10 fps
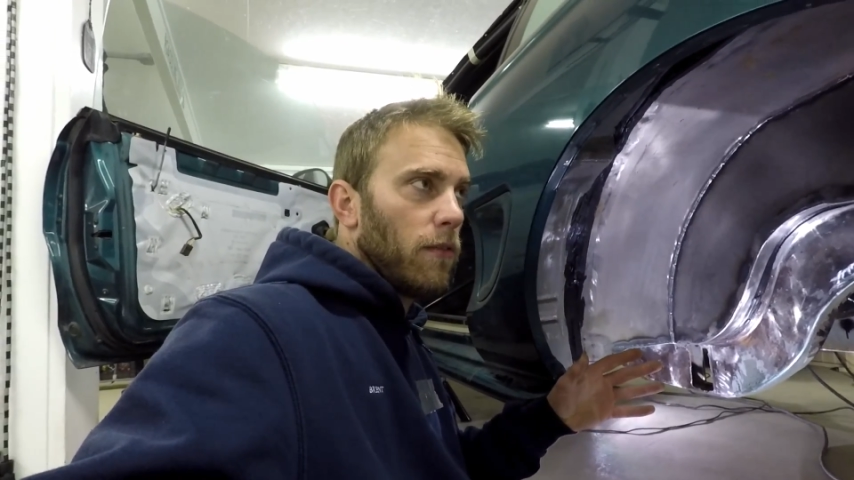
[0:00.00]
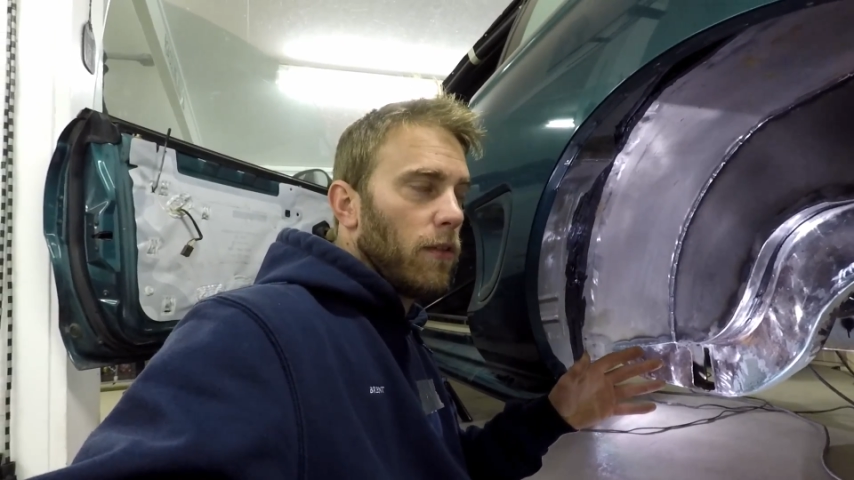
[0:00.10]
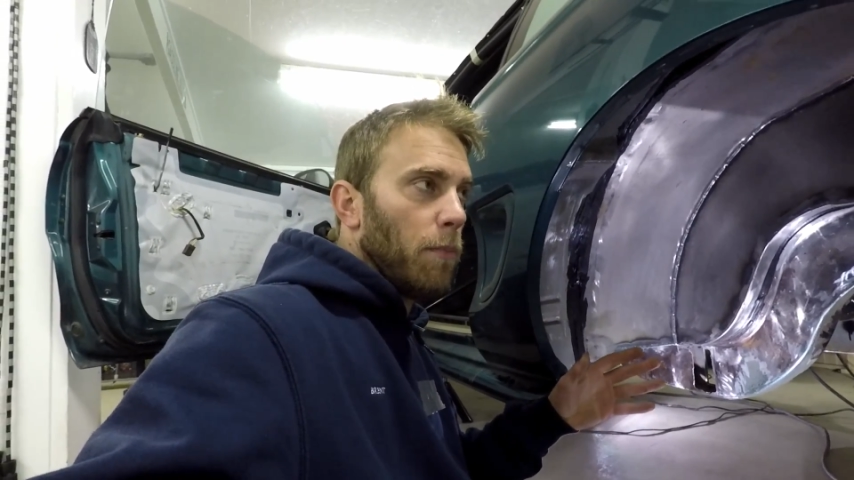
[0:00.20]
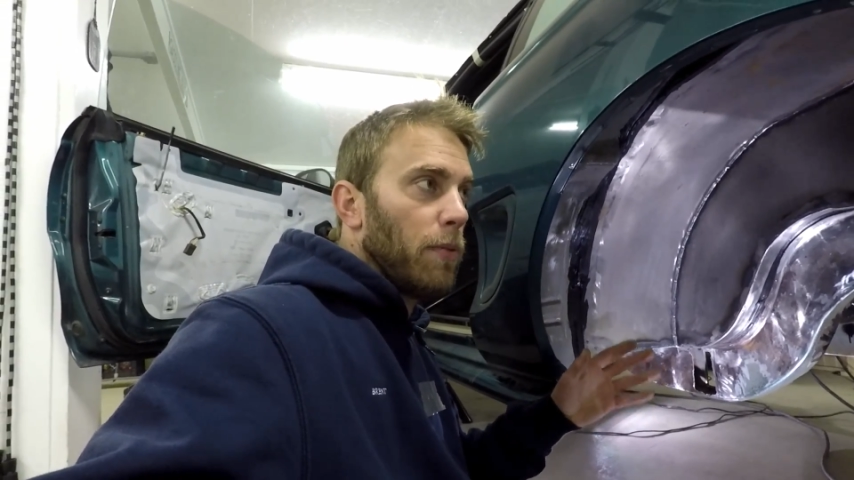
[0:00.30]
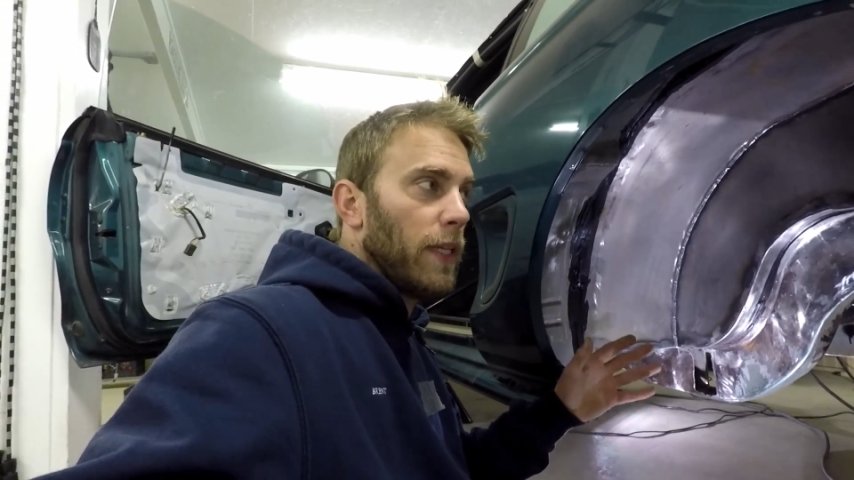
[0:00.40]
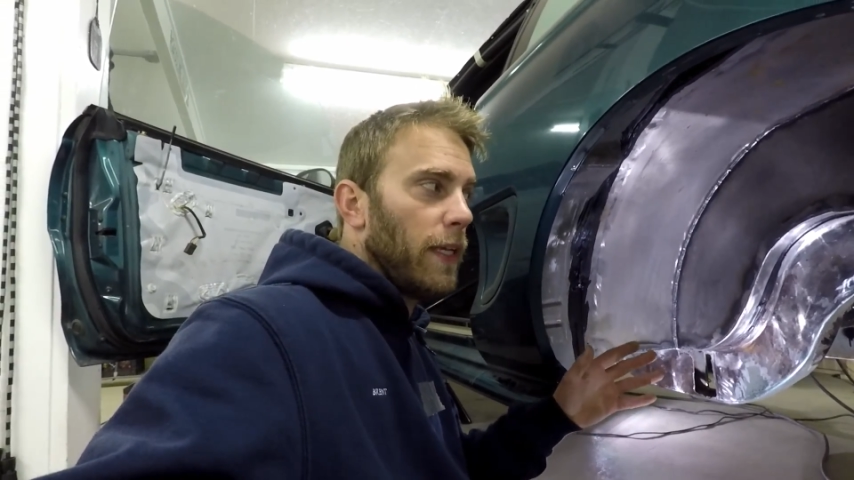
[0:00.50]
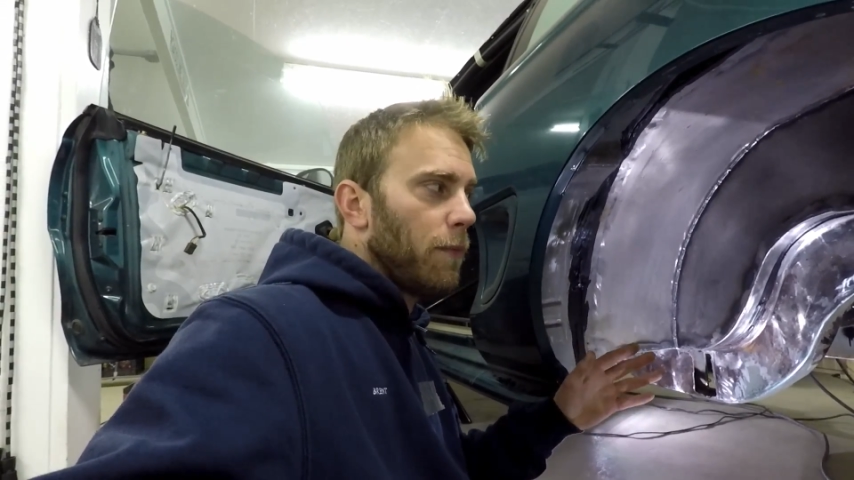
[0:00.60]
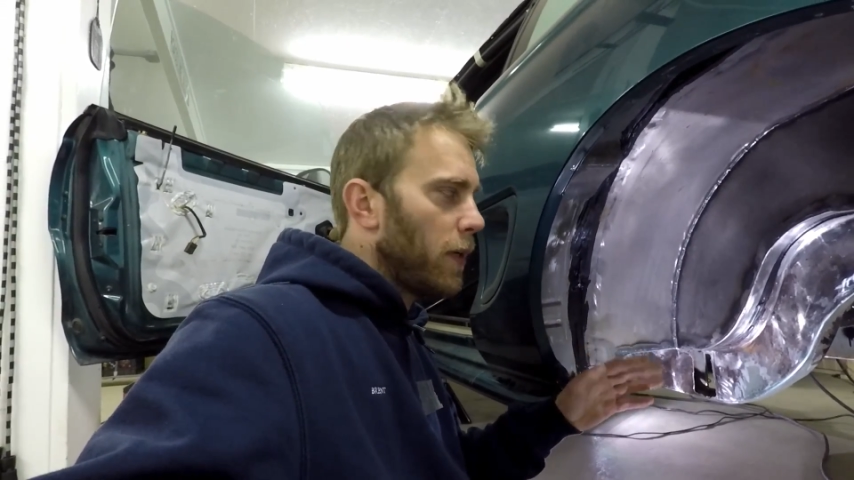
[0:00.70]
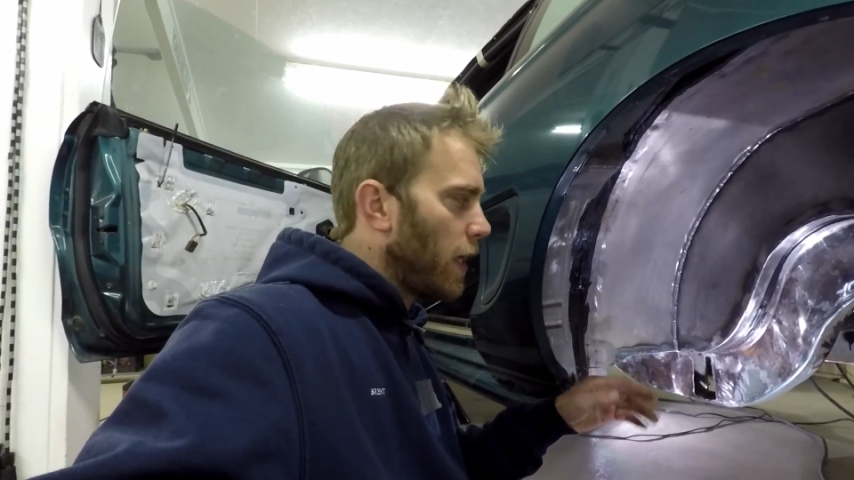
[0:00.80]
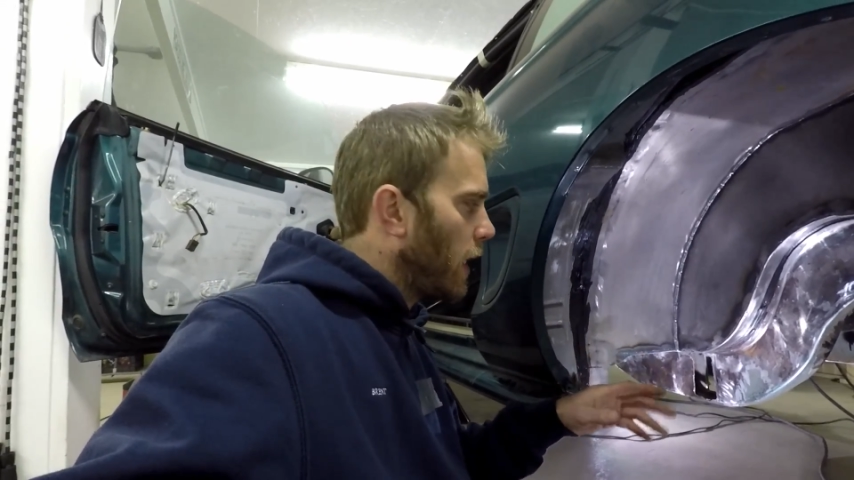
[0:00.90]
complete,
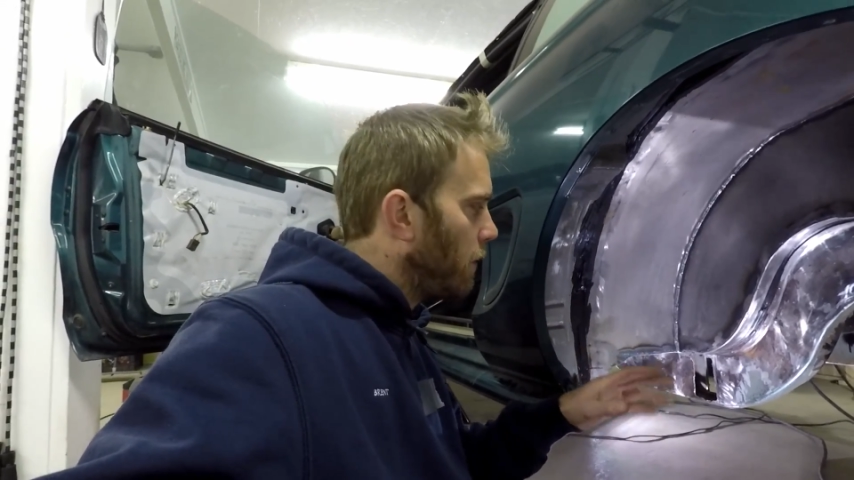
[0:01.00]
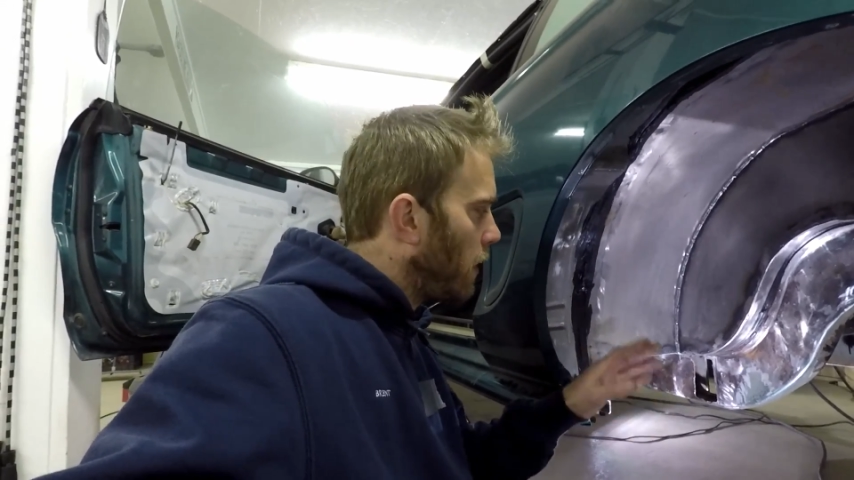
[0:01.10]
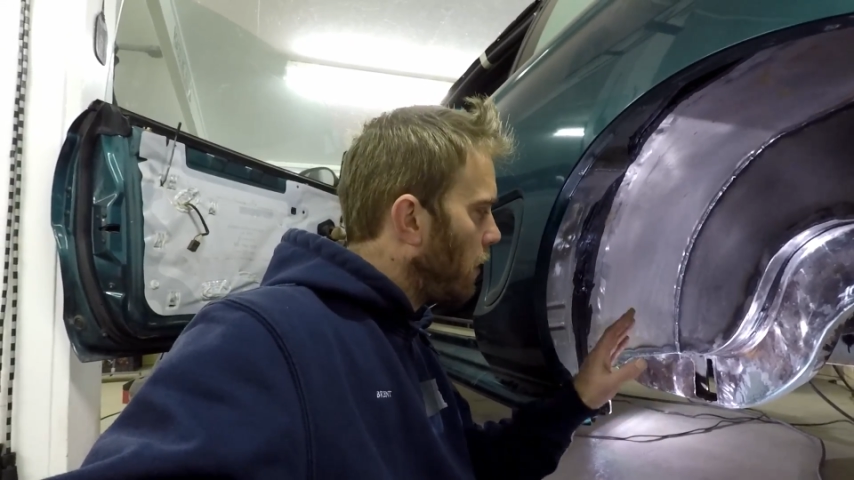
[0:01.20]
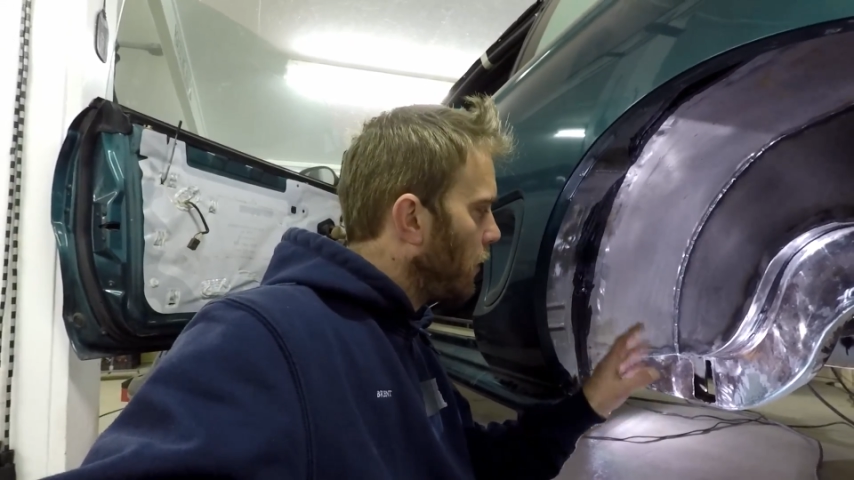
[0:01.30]
but I have all